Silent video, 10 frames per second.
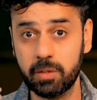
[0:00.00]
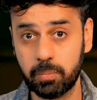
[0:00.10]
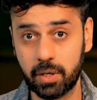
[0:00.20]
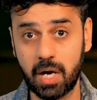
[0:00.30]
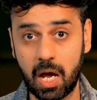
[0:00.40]

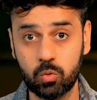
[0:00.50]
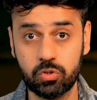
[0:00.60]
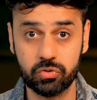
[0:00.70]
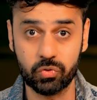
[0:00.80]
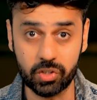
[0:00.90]
and
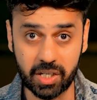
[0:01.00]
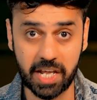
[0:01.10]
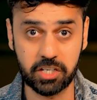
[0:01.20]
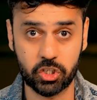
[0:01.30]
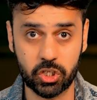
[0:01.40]
pronouns to
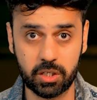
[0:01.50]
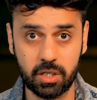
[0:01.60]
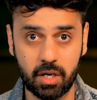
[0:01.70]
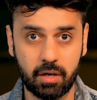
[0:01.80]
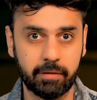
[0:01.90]

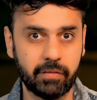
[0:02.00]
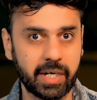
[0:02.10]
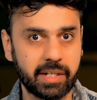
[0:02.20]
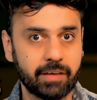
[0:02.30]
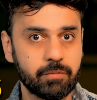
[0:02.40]
relation
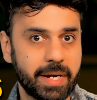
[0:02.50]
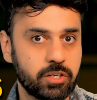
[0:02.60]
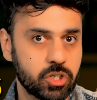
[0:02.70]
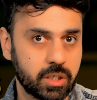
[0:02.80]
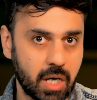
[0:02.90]
where they have
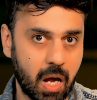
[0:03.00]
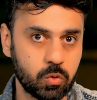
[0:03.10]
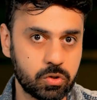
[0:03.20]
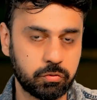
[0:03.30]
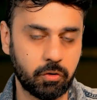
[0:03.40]
mentioned
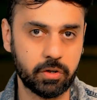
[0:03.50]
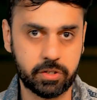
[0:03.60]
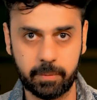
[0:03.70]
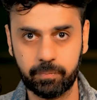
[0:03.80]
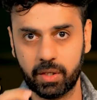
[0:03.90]
nouns
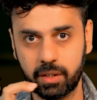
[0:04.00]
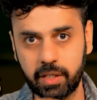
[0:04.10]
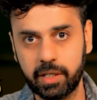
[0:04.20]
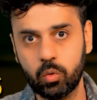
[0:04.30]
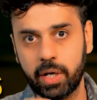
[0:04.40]
first.
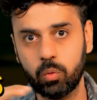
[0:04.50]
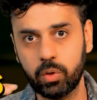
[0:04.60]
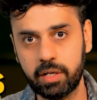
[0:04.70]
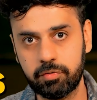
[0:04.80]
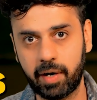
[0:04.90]
Then you can
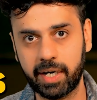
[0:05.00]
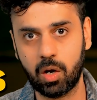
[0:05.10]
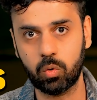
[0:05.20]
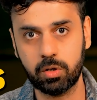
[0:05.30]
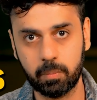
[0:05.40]
only
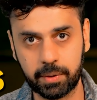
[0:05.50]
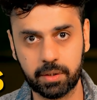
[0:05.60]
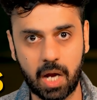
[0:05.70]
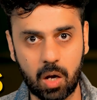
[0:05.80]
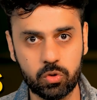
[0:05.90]
find out
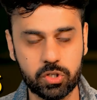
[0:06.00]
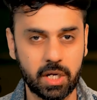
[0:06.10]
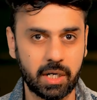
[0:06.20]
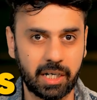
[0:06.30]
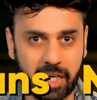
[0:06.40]
pronouns,
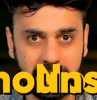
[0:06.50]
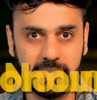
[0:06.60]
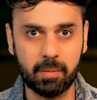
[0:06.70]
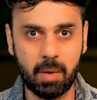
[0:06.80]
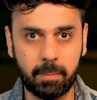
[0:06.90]

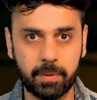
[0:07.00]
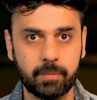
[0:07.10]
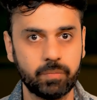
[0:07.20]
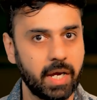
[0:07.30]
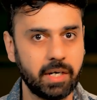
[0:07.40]
link them up,
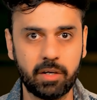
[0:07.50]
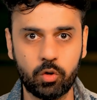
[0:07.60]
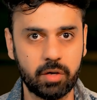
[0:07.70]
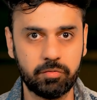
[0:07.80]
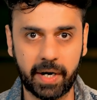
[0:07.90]
and then
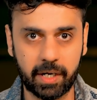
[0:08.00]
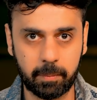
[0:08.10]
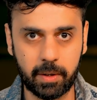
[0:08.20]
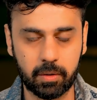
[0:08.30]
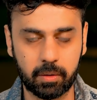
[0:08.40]
you can find a
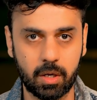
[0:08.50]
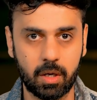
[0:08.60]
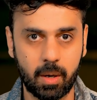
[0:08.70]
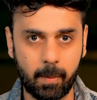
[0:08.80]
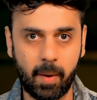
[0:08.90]
pair.
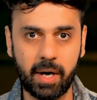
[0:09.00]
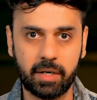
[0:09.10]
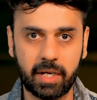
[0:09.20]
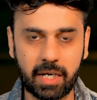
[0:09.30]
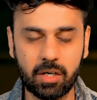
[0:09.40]
But
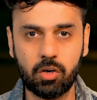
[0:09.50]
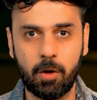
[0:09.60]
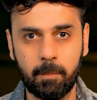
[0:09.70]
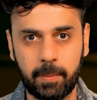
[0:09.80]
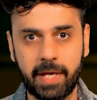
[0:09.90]
in a
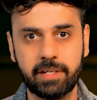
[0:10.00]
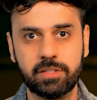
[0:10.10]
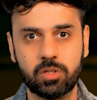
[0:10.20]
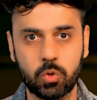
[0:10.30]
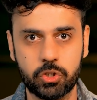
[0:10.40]

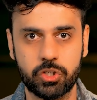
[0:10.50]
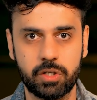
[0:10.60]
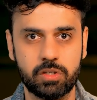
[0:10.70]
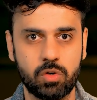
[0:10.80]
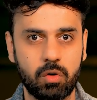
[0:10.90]
complex
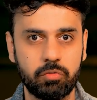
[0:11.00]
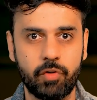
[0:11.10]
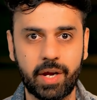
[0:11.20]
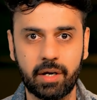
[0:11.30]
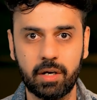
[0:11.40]
questions or
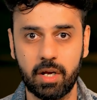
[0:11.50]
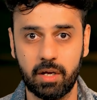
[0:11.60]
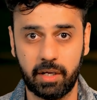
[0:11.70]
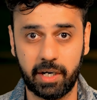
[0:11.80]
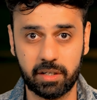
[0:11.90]
where
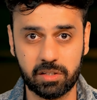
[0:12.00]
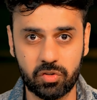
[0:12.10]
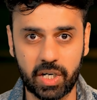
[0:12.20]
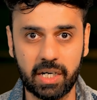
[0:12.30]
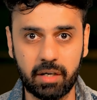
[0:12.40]
it is
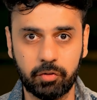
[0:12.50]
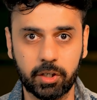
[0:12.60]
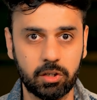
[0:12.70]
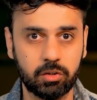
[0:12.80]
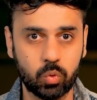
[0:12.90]
really
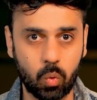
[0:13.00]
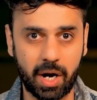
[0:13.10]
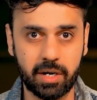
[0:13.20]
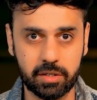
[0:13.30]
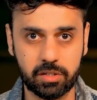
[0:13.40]
difficult to
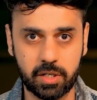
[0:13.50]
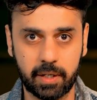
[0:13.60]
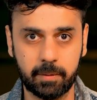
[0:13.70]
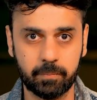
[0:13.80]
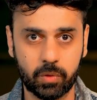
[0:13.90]

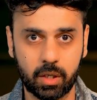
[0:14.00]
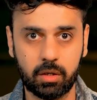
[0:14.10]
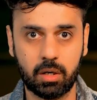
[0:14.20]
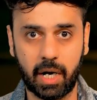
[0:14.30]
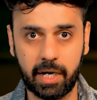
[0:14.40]
understand,
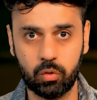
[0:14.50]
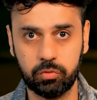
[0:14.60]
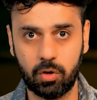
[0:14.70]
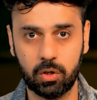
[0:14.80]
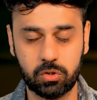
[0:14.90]
try to
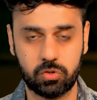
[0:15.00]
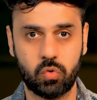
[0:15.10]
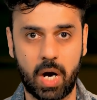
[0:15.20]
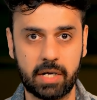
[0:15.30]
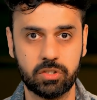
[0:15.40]
follow
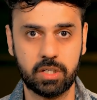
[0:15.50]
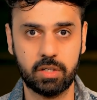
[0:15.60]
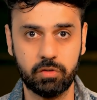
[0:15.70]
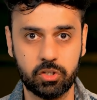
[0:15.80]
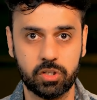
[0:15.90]

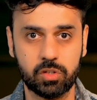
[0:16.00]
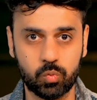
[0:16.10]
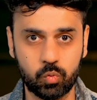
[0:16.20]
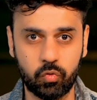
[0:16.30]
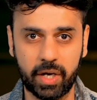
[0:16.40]
strategy which is
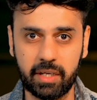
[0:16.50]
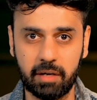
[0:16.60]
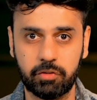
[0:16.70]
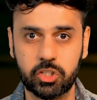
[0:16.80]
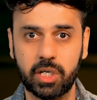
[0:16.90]
very
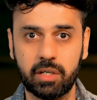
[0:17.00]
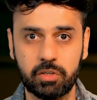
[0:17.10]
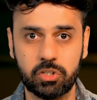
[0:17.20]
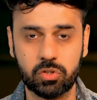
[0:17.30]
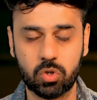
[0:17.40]
efficient,
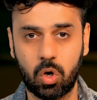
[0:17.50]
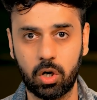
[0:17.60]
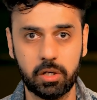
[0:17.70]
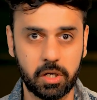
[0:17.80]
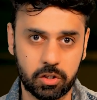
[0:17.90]
which is
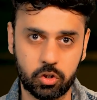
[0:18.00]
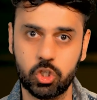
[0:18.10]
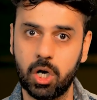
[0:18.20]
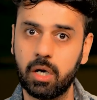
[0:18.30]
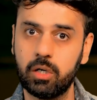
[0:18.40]
called
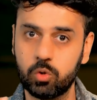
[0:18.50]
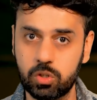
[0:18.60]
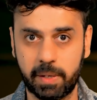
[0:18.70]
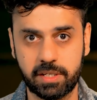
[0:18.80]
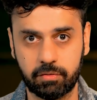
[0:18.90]
journal to
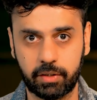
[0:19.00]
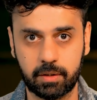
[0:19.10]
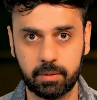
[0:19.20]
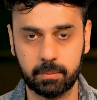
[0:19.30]
specific.